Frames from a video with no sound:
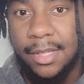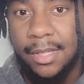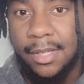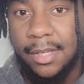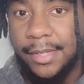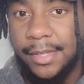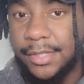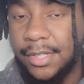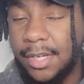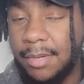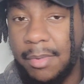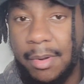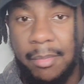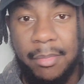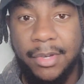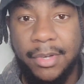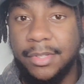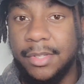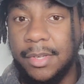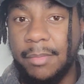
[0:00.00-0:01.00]
And so my
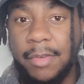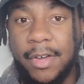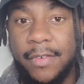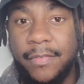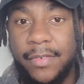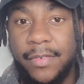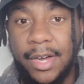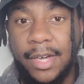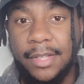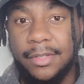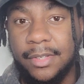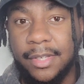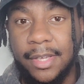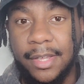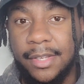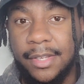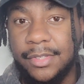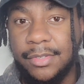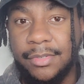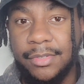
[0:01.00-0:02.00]
mother and my father
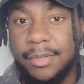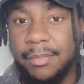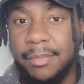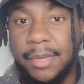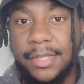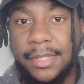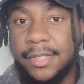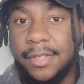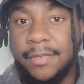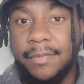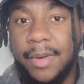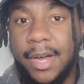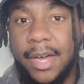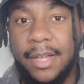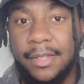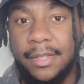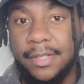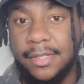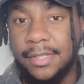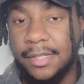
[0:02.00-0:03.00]
get into domestic
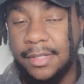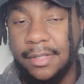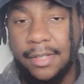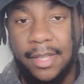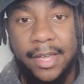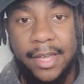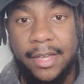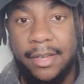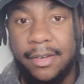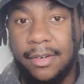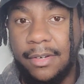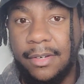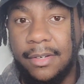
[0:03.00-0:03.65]
violence at